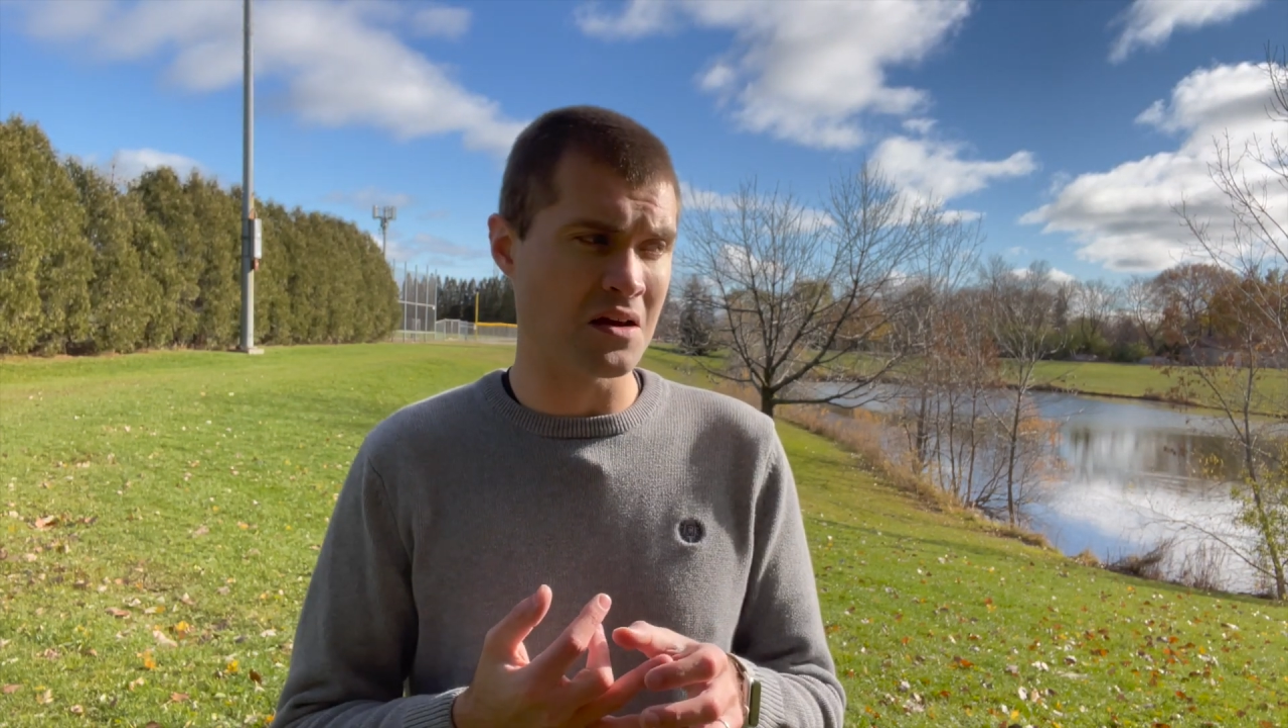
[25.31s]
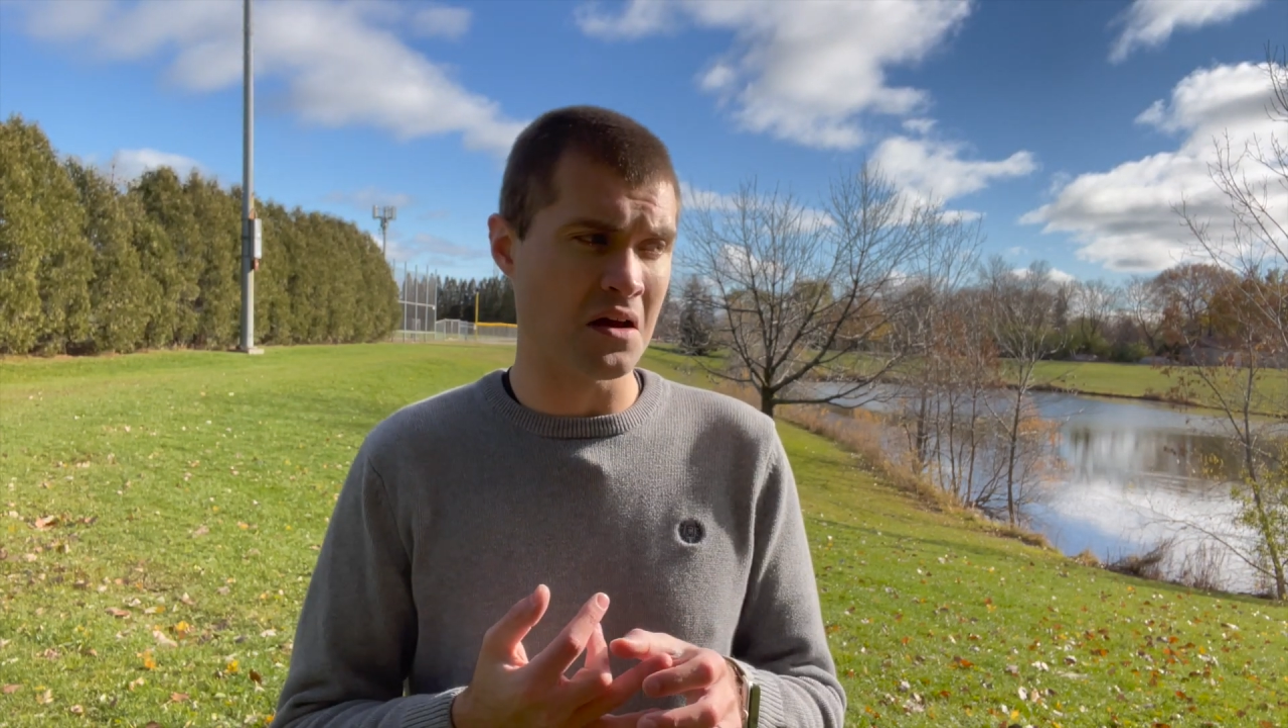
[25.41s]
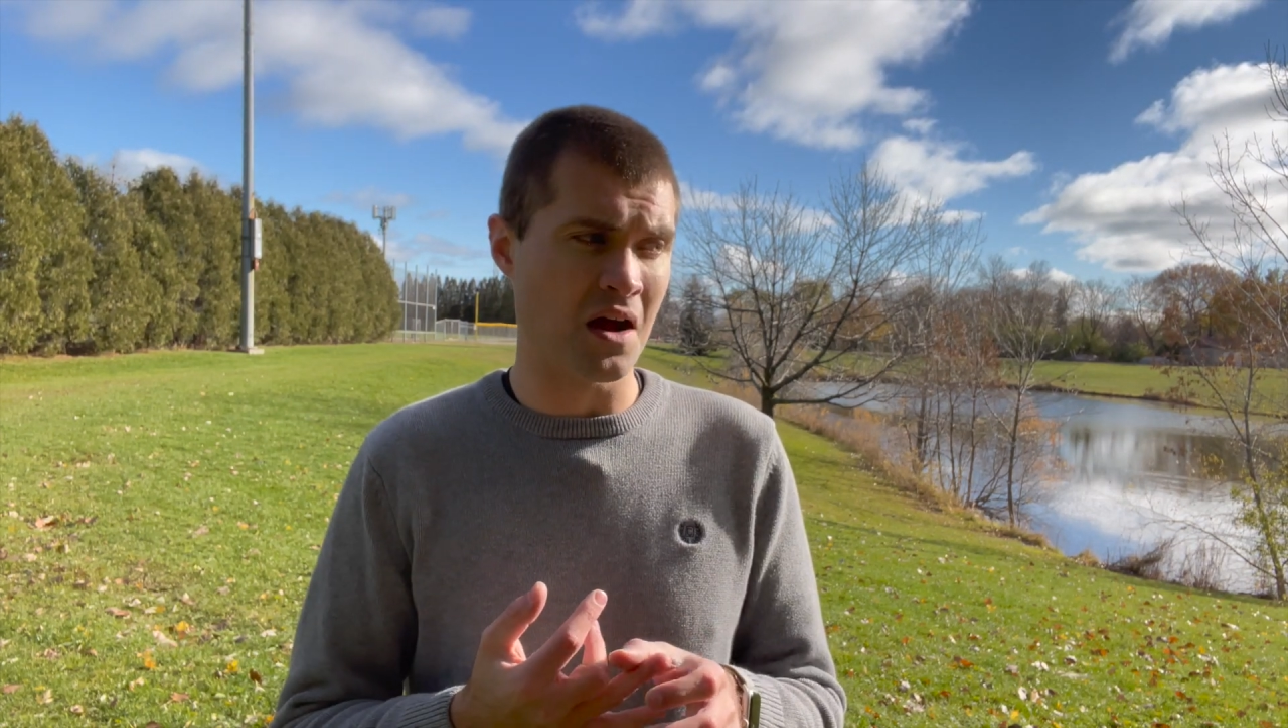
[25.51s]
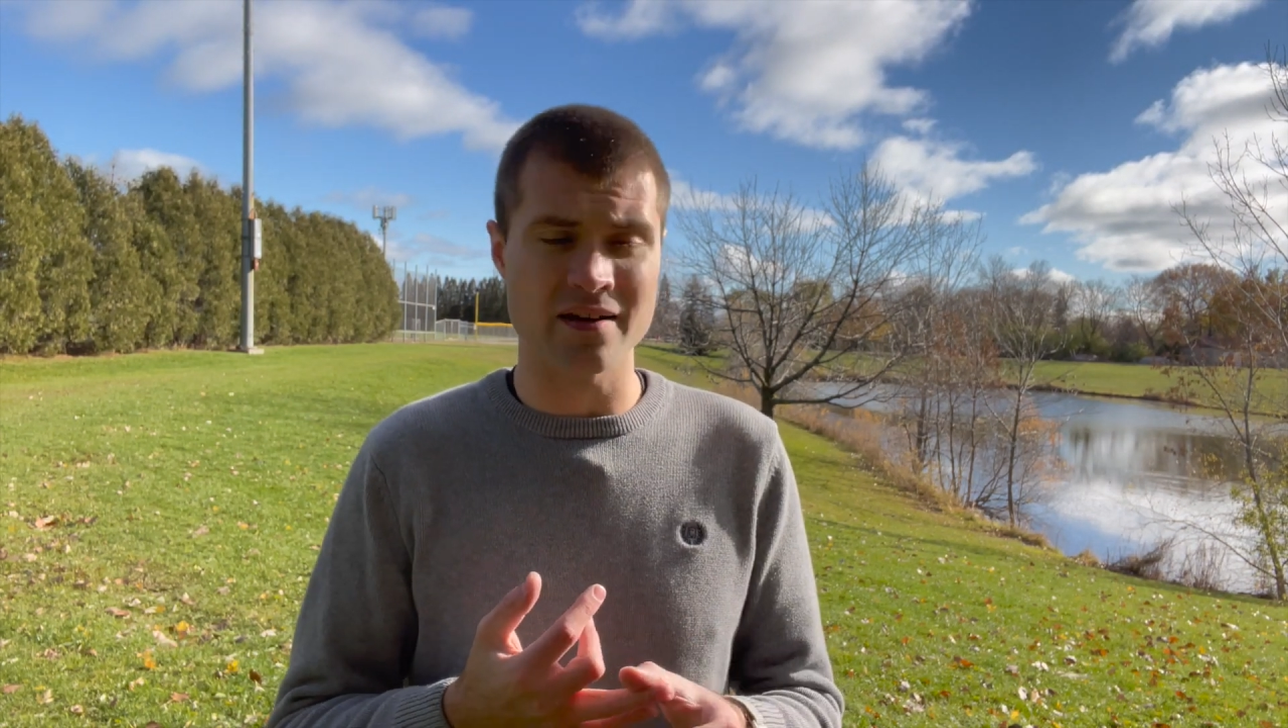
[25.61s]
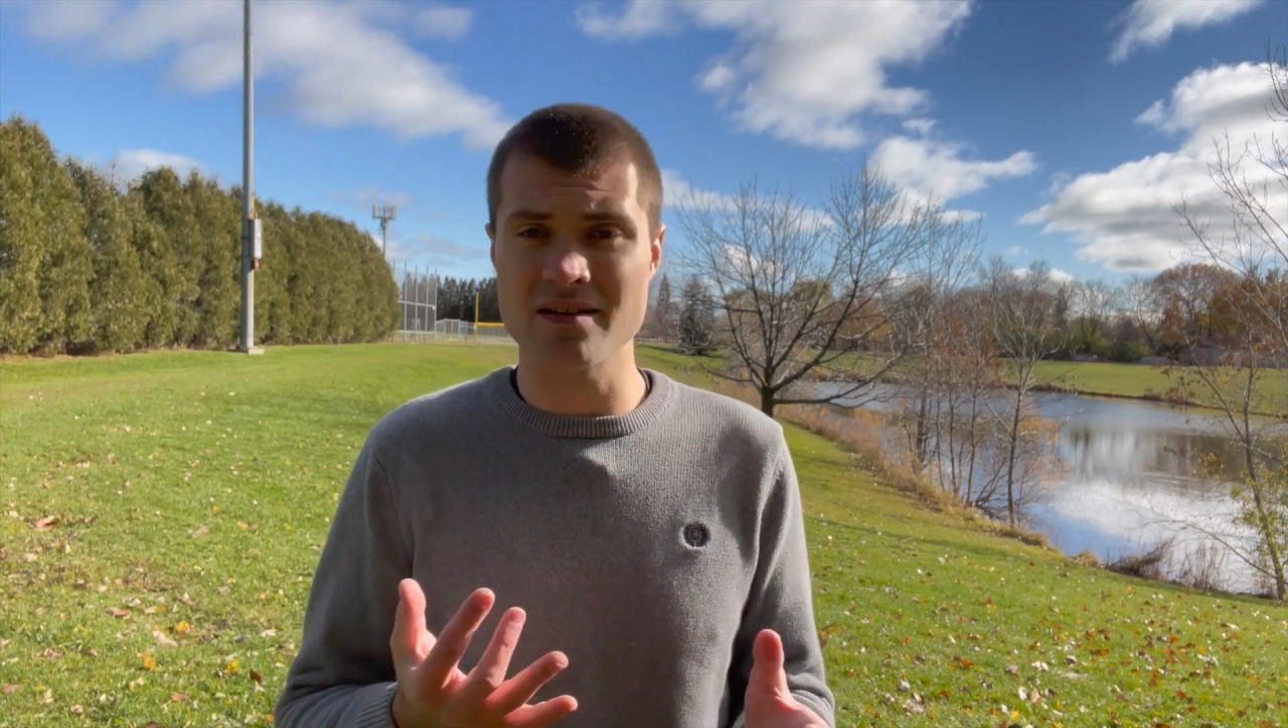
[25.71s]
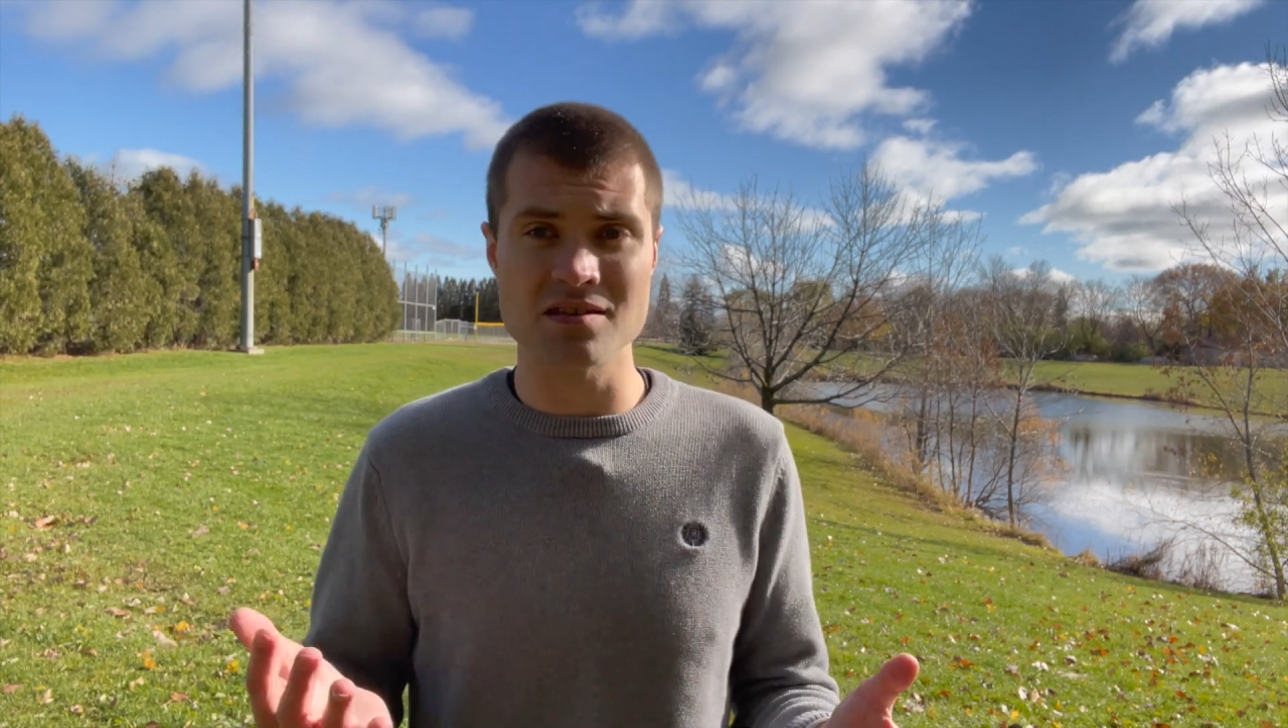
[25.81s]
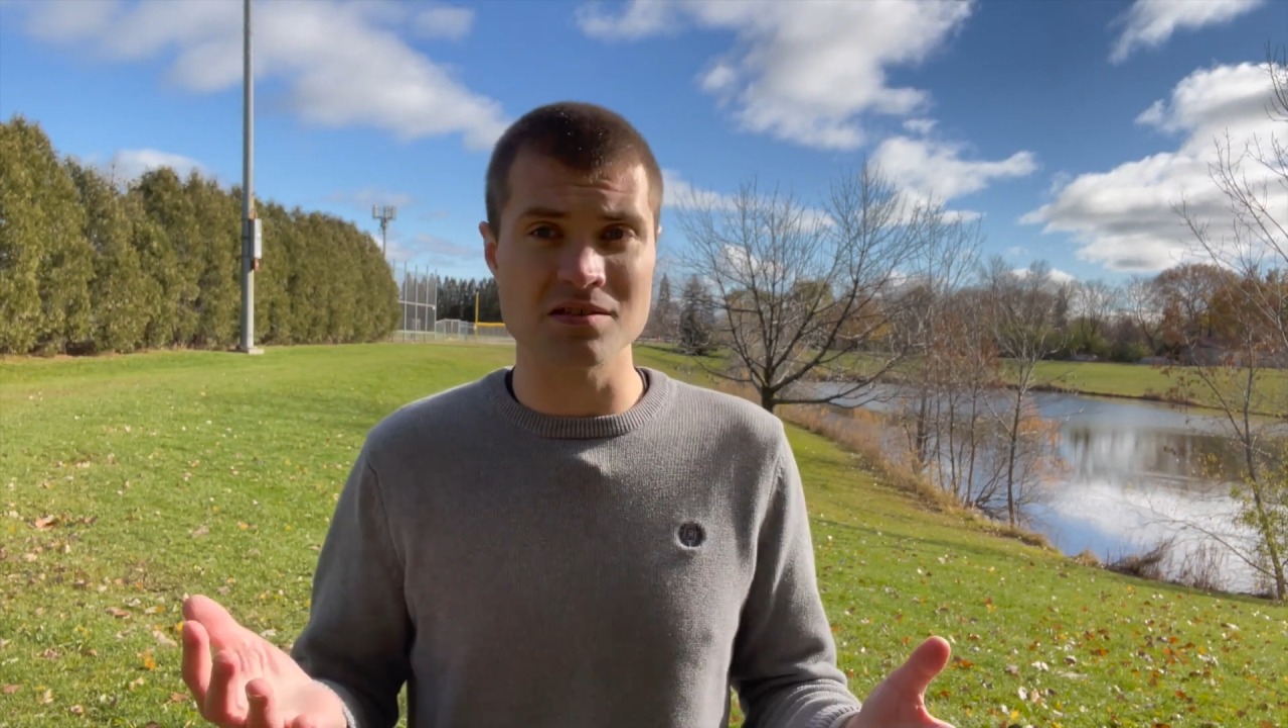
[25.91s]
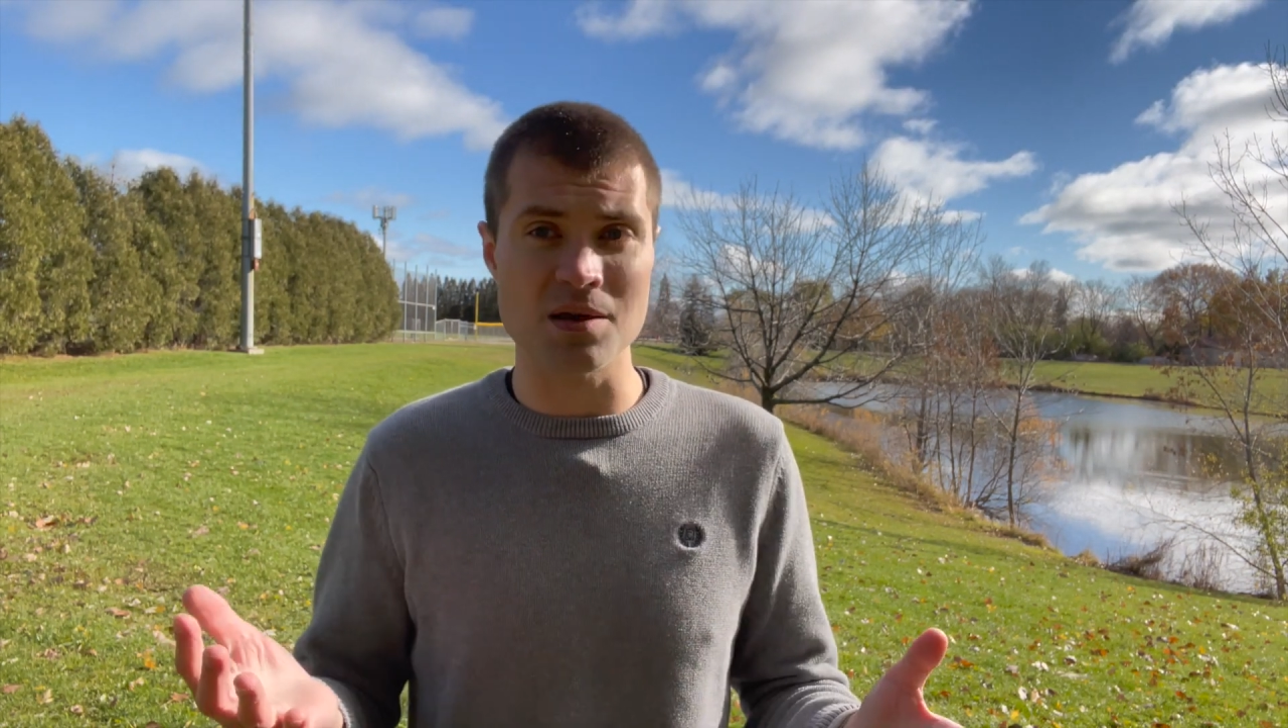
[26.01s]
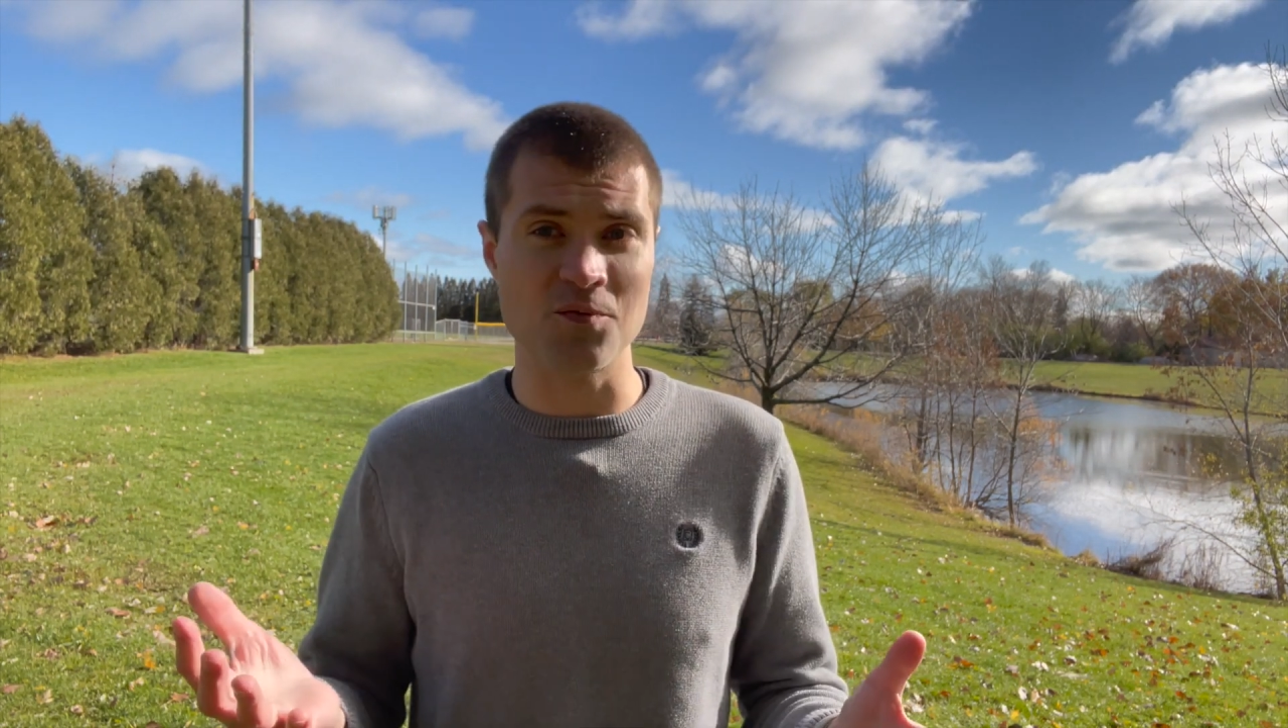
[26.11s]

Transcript: I can get the same